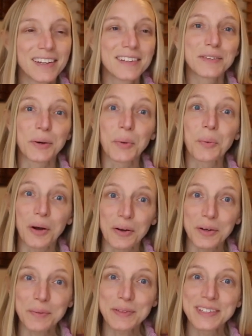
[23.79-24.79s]
So
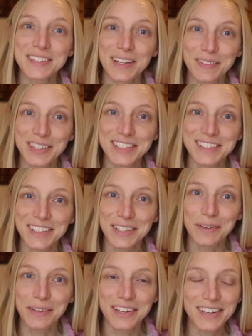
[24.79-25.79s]
welcome, it's lovely to see
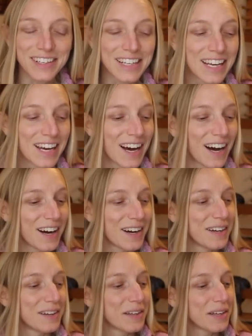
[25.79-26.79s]
you here.
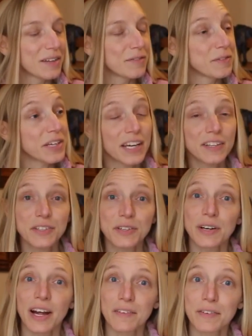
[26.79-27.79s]
Uh, in case
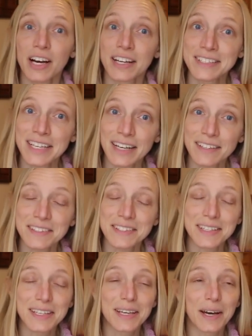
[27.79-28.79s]
you're out of
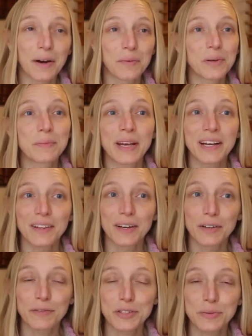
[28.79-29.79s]
context, the uh, remake
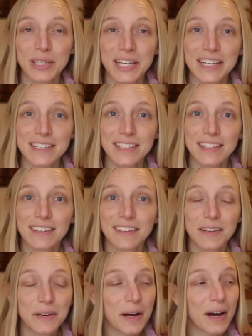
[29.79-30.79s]
along for twenty
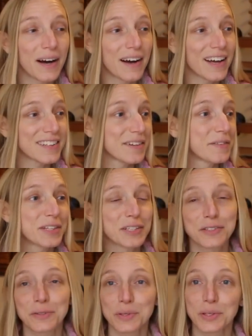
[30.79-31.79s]
eighteen uh, has everything
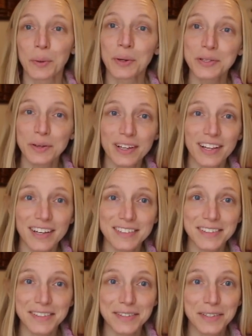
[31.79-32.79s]
to do with going to our
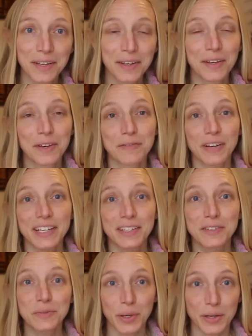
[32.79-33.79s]
closets,
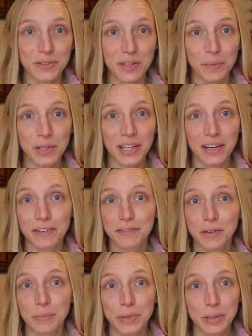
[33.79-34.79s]
finding sweaters that we love
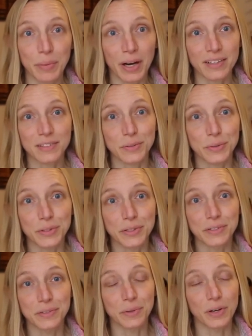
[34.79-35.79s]
from big box
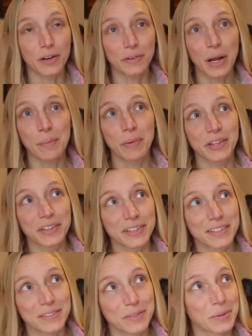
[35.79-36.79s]
stores or our
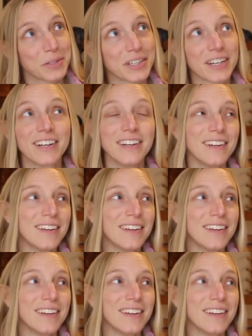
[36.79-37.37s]
grandmothers, or